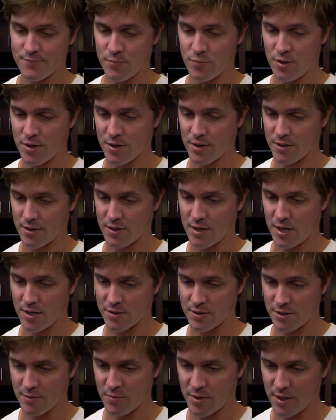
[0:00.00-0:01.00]
but
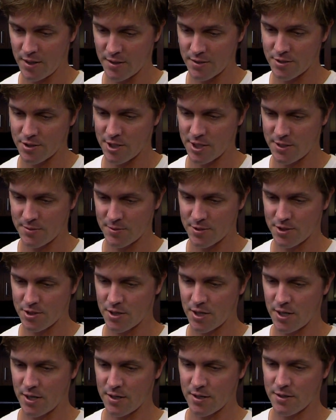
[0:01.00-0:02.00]
constantly making adjustments,
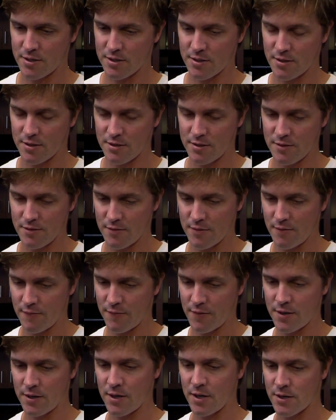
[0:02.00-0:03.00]
trying to
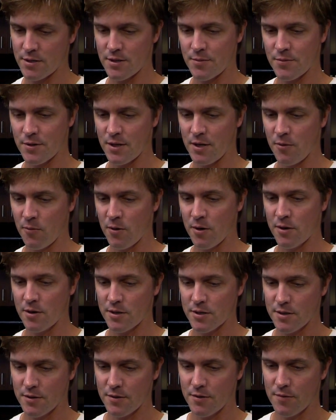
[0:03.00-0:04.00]
figure out something that
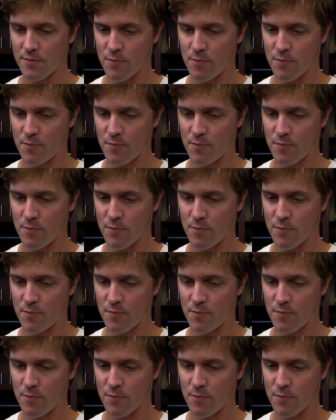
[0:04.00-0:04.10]
works.